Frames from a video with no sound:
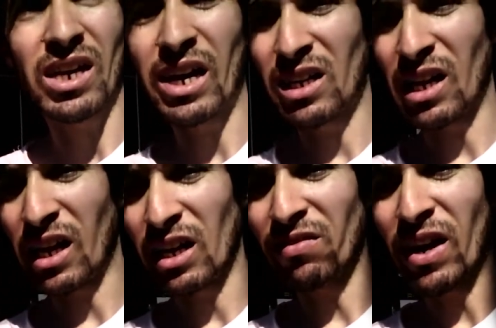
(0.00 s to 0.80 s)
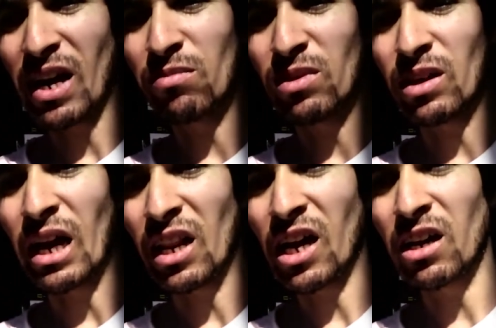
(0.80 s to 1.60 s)
And if I am
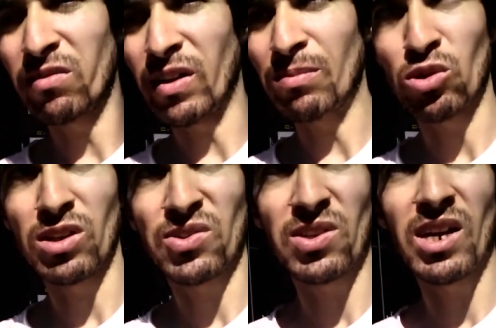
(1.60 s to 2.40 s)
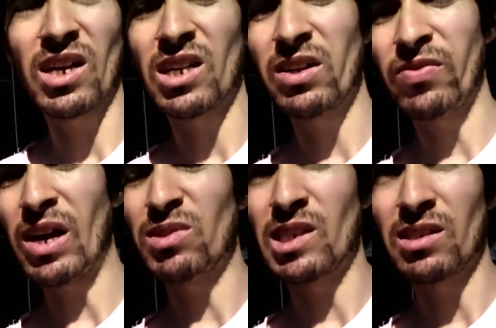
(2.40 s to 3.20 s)
alive up to this day, if I
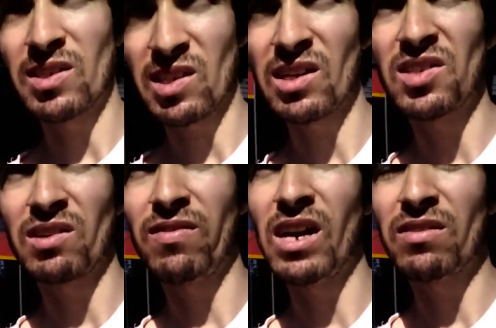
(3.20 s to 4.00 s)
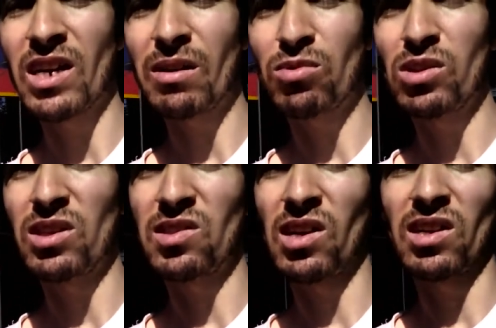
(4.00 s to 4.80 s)
am still surviving up to
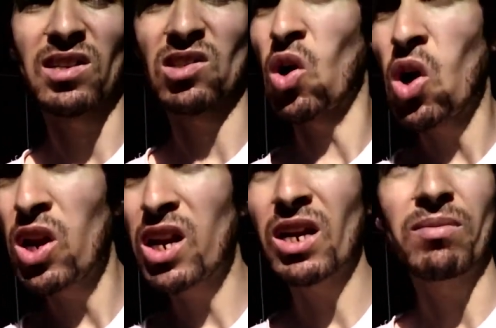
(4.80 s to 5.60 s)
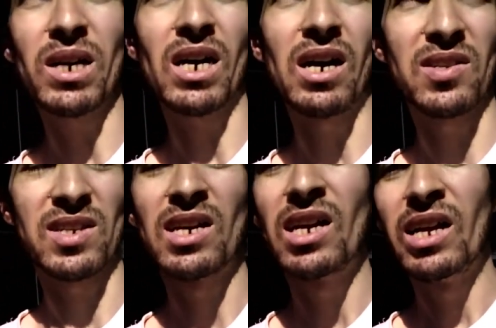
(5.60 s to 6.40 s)
this day, it's only
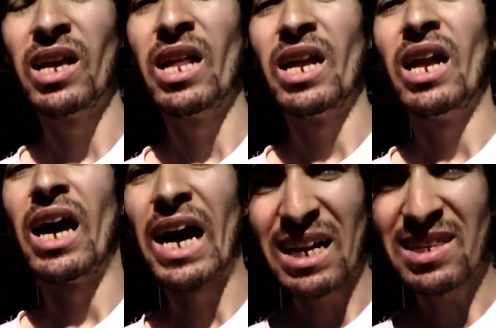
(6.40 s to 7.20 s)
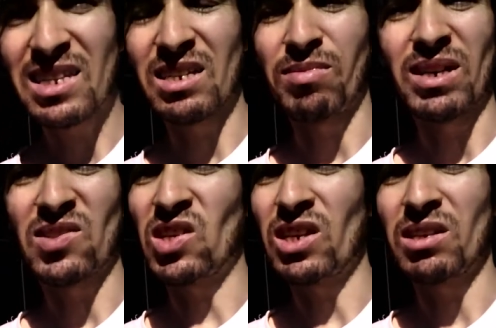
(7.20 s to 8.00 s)
because I had um,
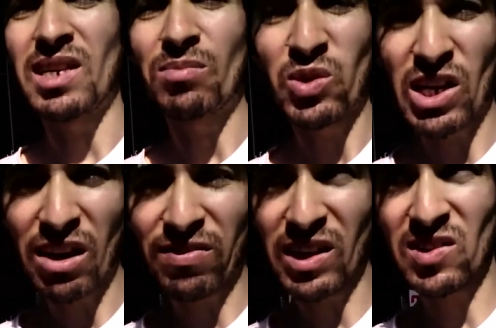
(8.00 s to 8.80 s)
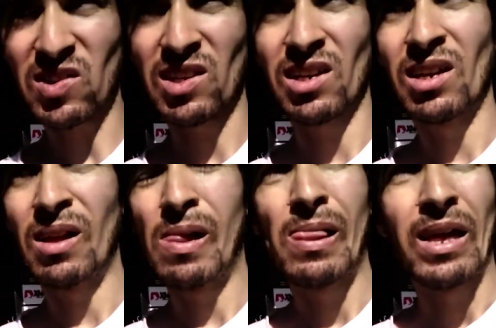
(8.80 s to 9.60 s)
some savings
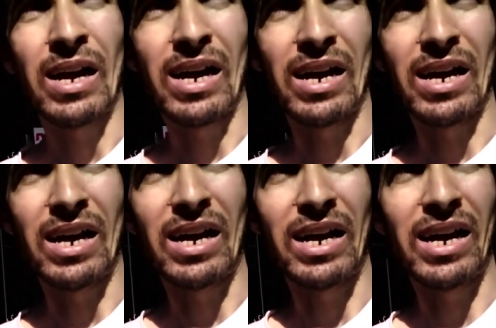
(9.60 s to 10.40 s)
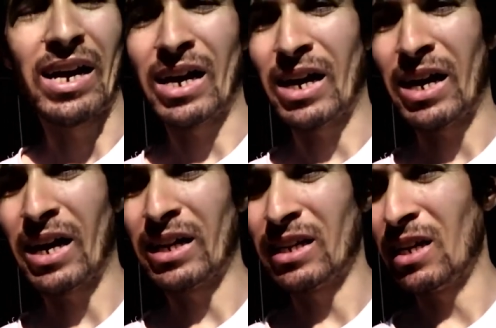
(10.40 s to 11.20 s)

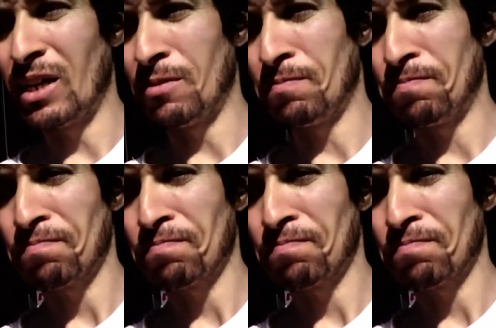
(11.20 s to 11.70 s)
uh, and um,